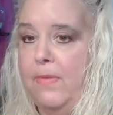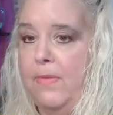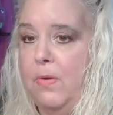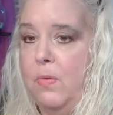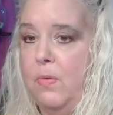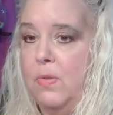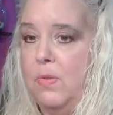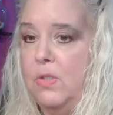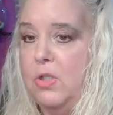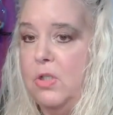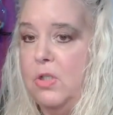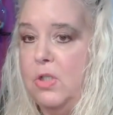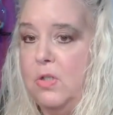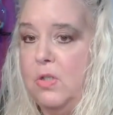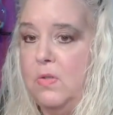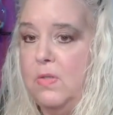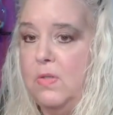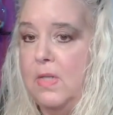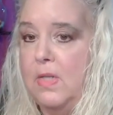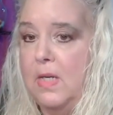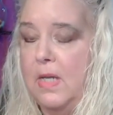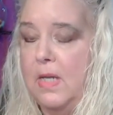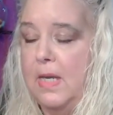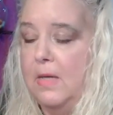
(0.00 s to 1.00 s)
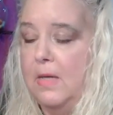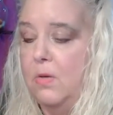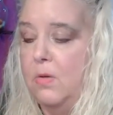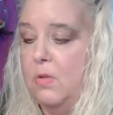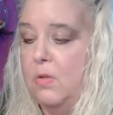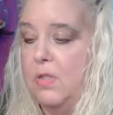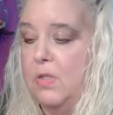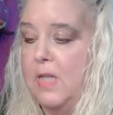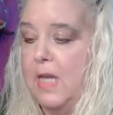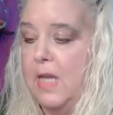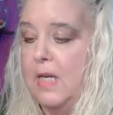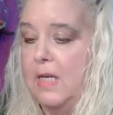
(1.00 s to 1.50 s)
they were using and are
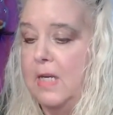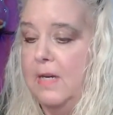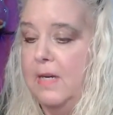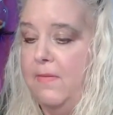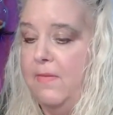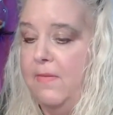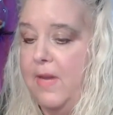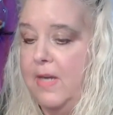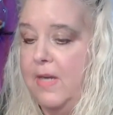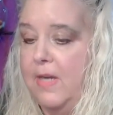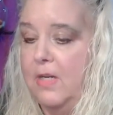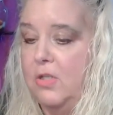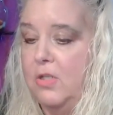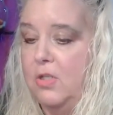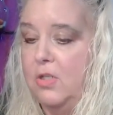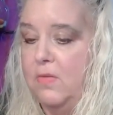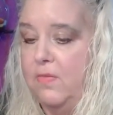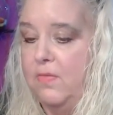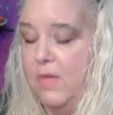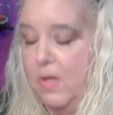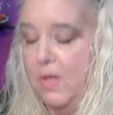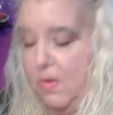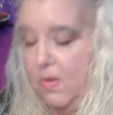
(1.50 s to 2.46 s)
taking advantage of.